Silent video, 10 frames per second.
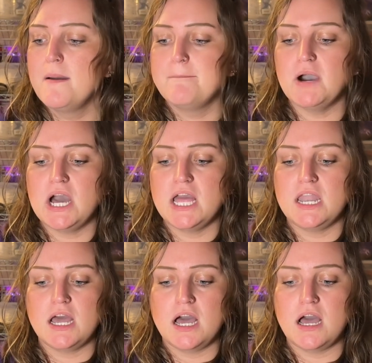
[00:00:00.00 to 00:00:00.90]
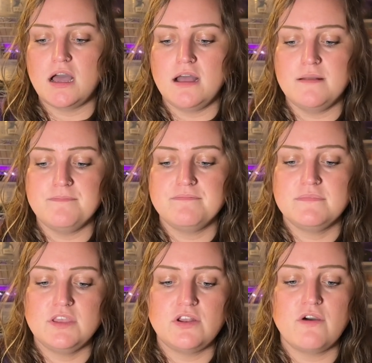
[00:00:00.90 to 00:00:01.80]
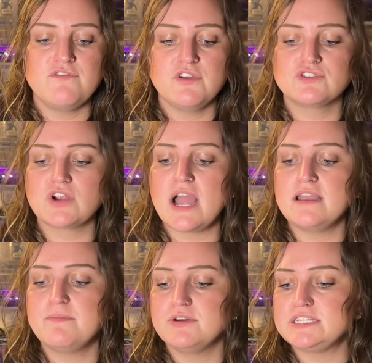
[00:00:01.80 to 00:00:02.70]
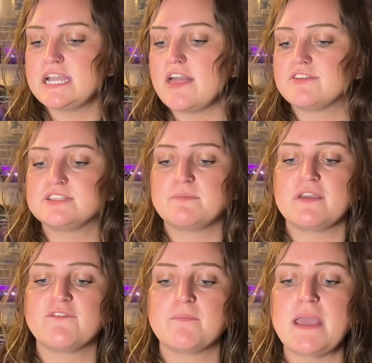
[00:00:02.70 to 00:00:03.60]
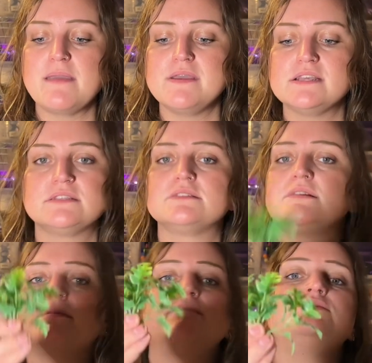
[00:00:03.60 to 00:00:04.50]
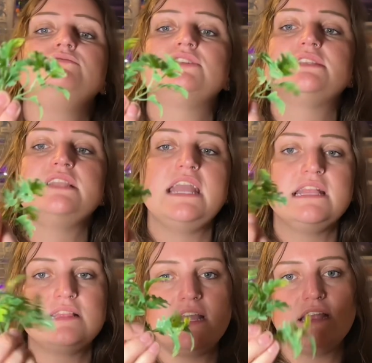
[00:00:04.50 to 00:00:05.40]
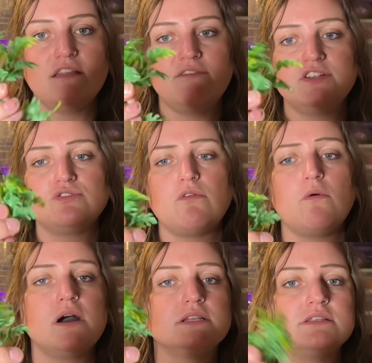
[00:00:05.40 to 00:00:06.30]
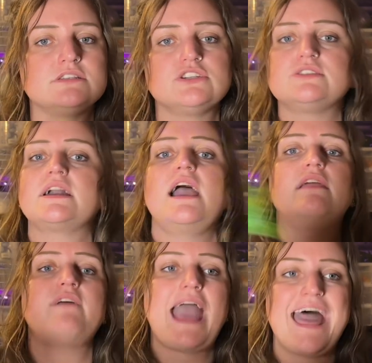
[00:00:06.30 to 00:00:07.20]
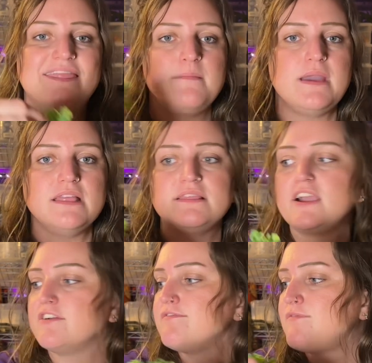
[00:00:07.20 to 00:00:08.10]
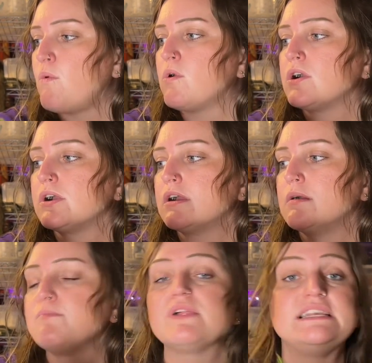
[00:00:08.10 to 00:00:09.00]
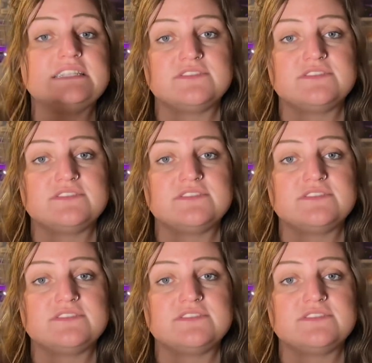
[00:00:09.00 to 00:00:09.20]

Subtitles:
But you know, if you're trying to put together something for babies, sometimes you just need the individual ones just to kind of add them in there for places